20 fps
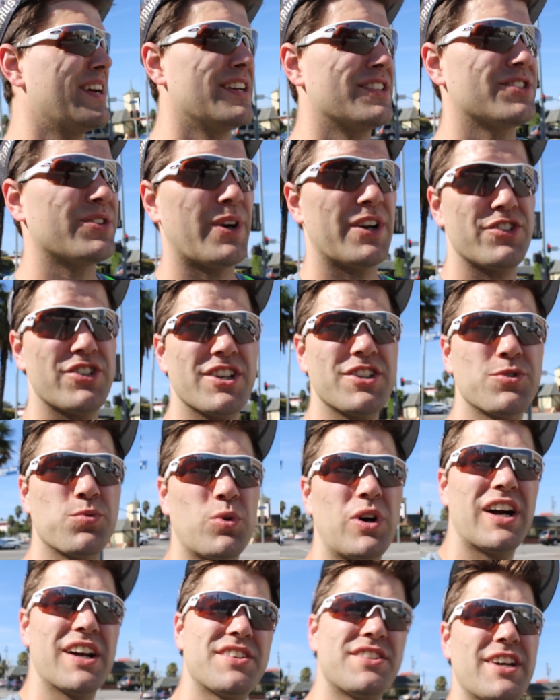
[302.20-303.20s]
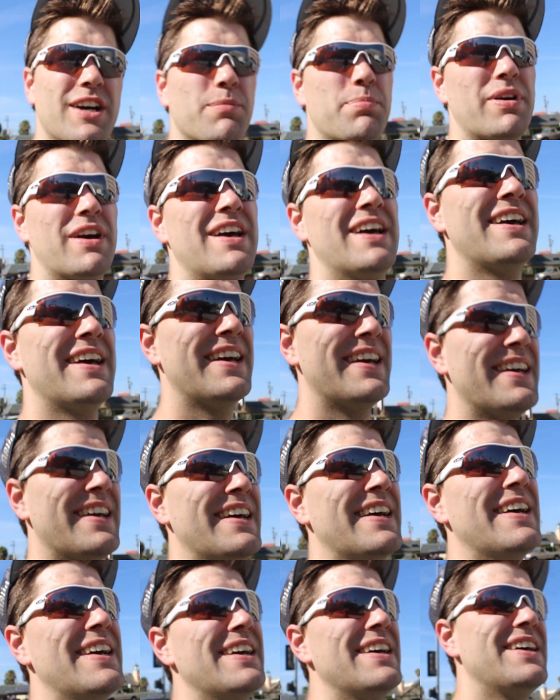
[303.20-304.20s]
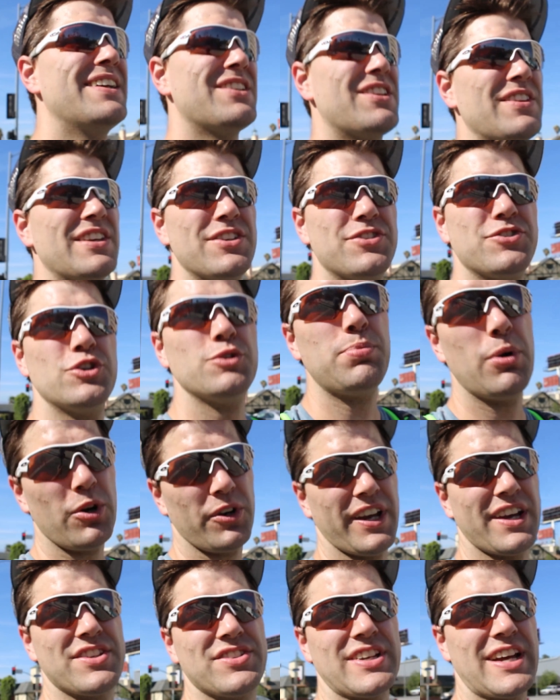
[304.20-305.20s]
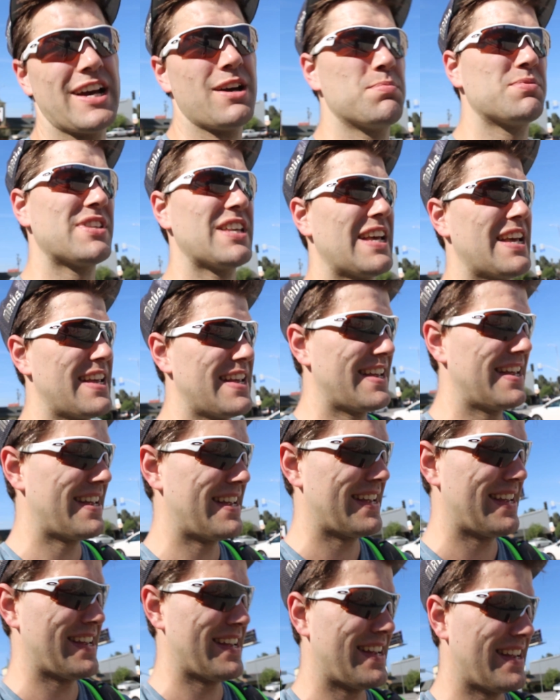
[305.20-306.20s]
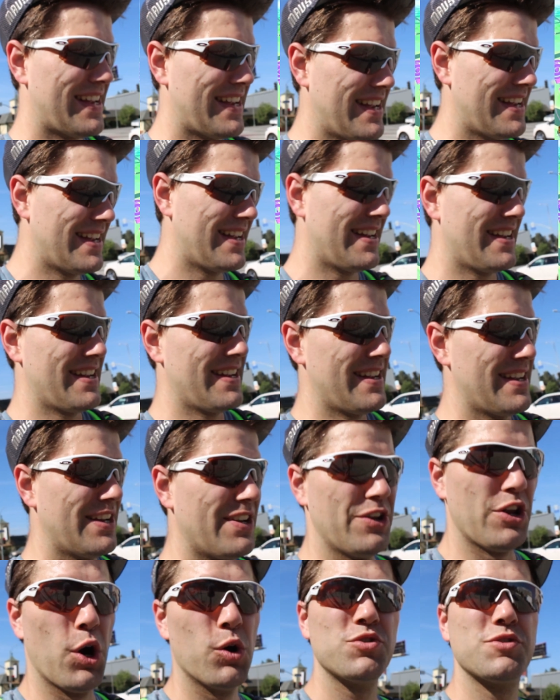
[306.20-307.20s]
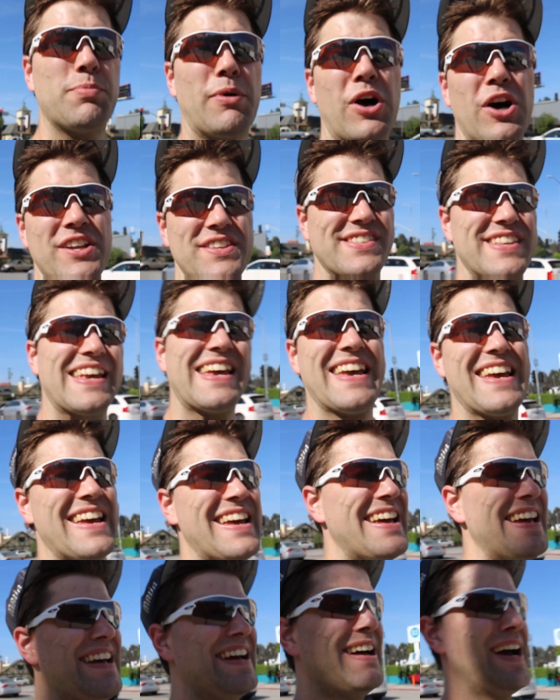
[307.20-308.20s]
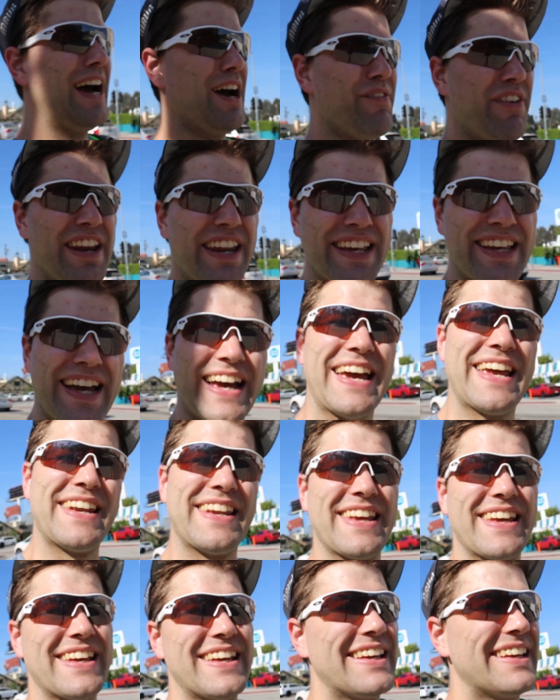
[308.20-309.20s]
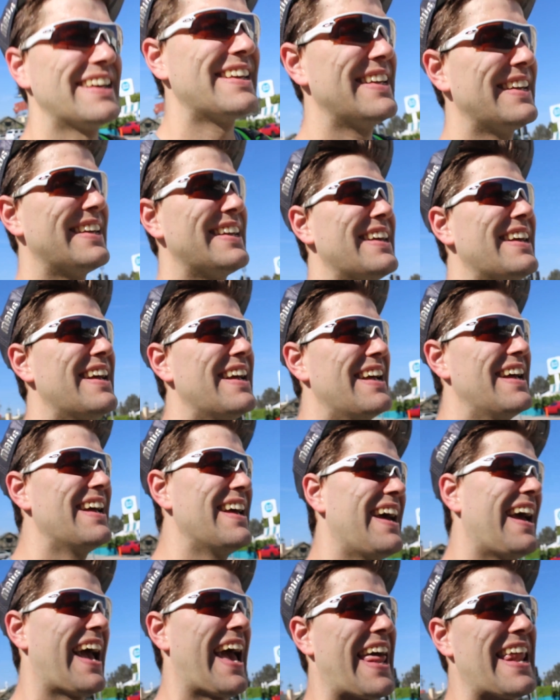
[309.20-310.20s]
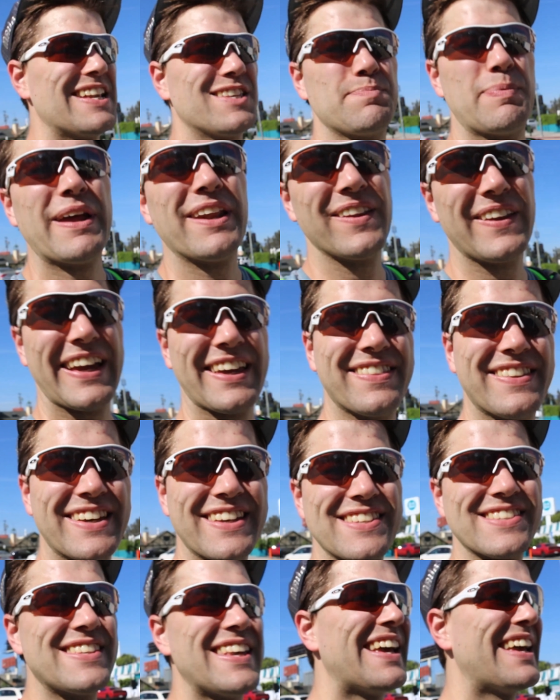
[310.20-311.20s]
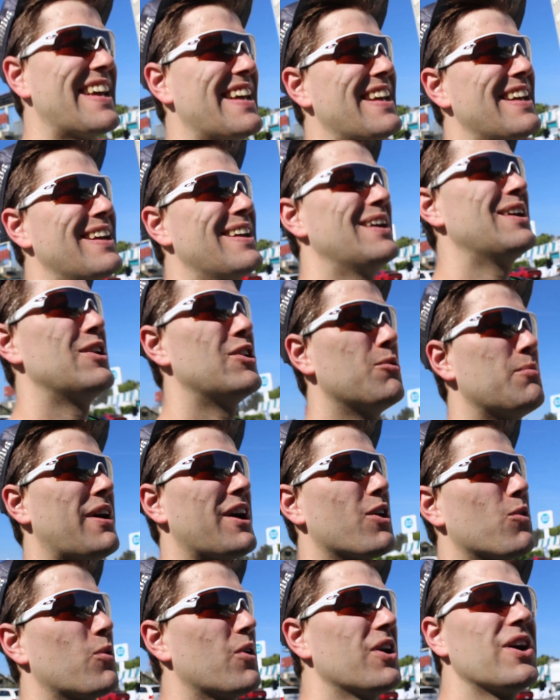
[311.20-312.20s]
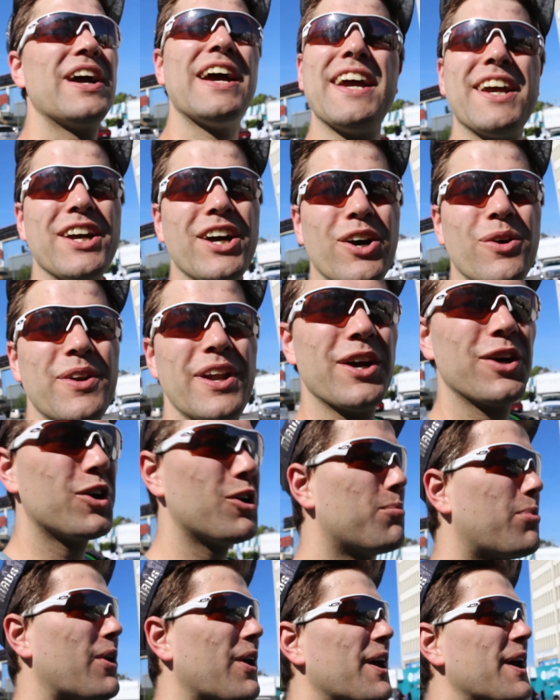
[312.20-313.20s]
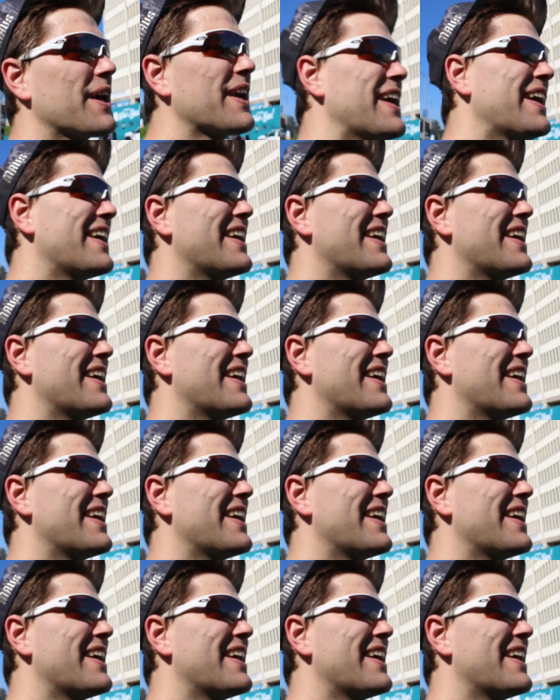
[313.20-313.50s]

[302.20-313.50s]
So I just walked up to these two Pokestops. No spawns of any kind. And it's been like this no matter where I go in Echo Park.